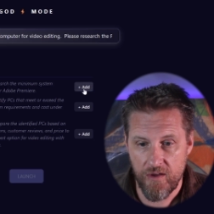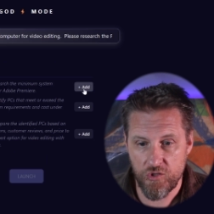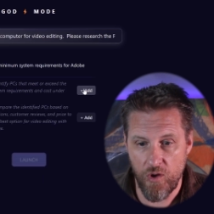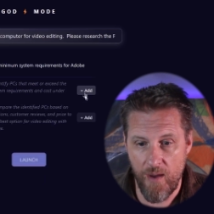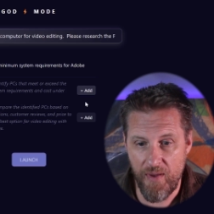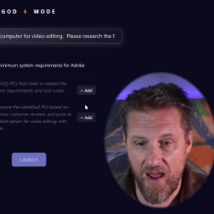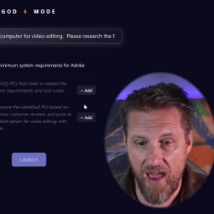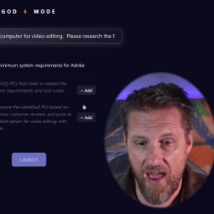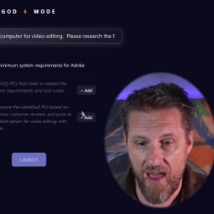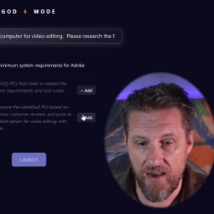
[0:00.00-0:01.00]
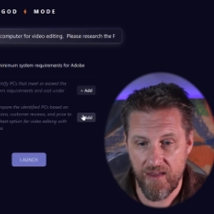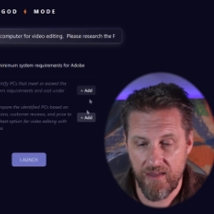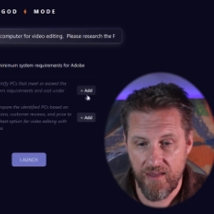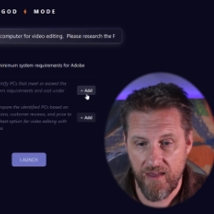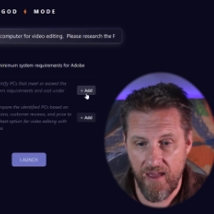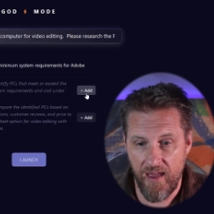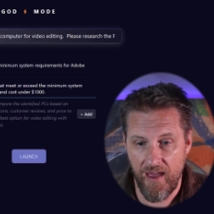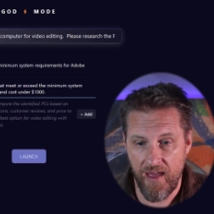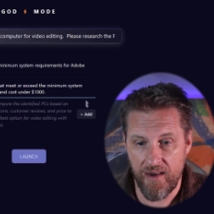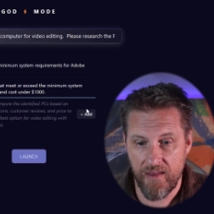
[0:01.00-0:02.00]
So I'm gonna add,
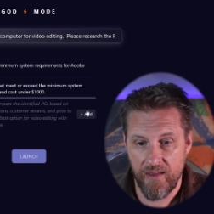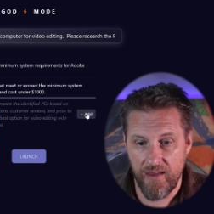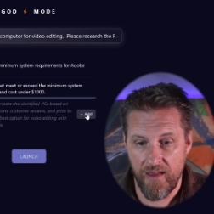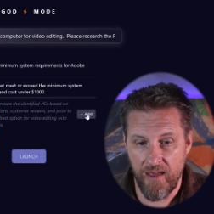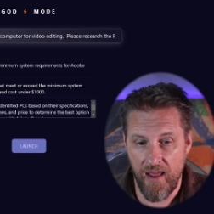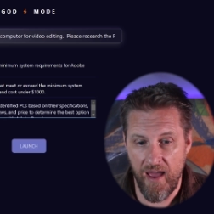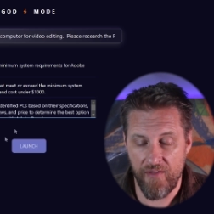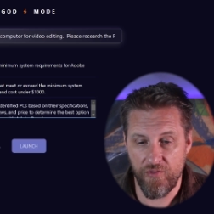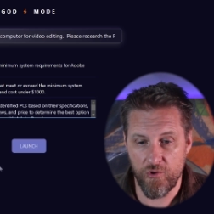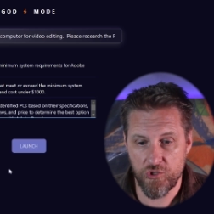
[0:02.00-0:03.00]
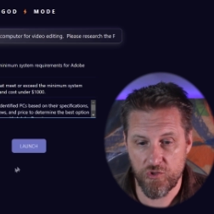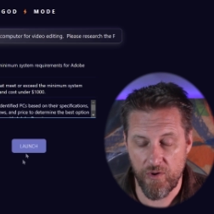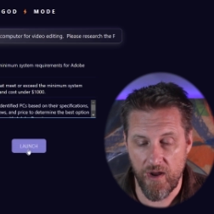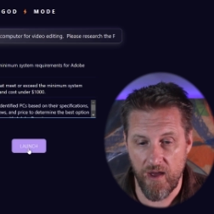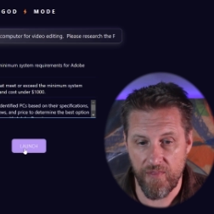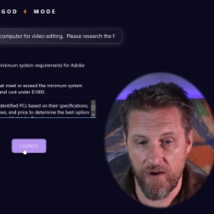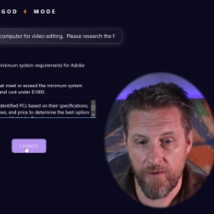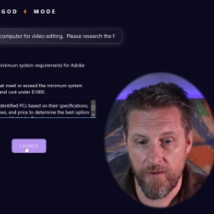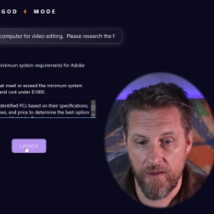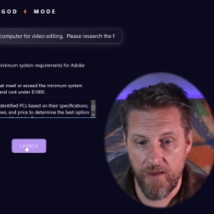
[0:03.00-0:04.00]
add, and add those three on
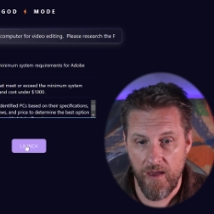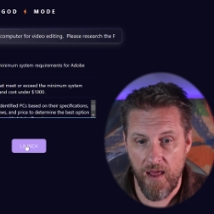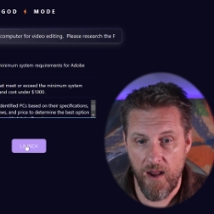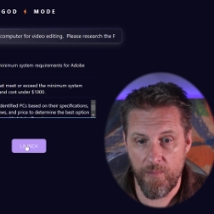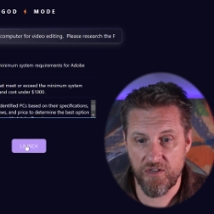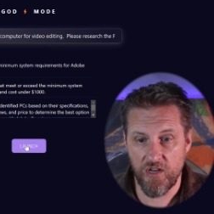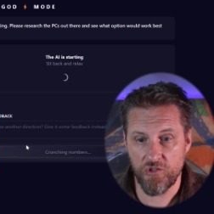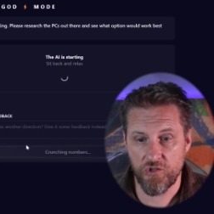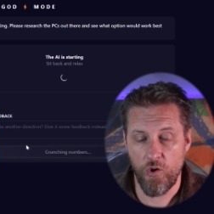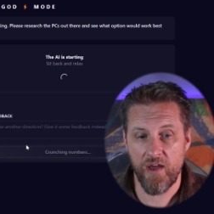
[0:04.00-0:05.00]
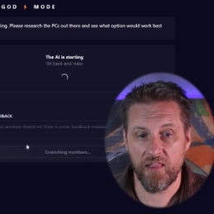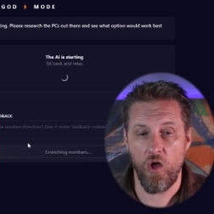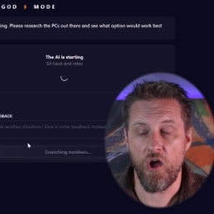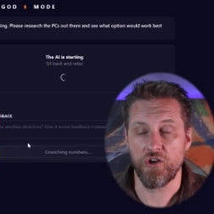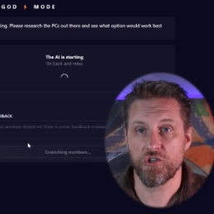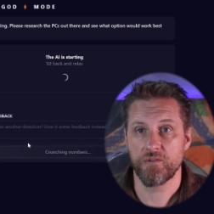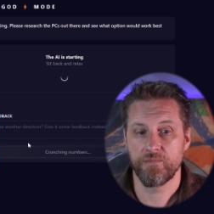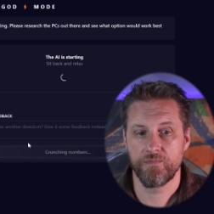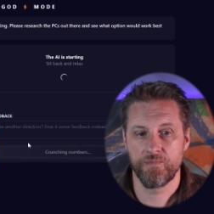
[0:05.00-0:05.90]
there, and I'm gonna tell it to go ahead and launch.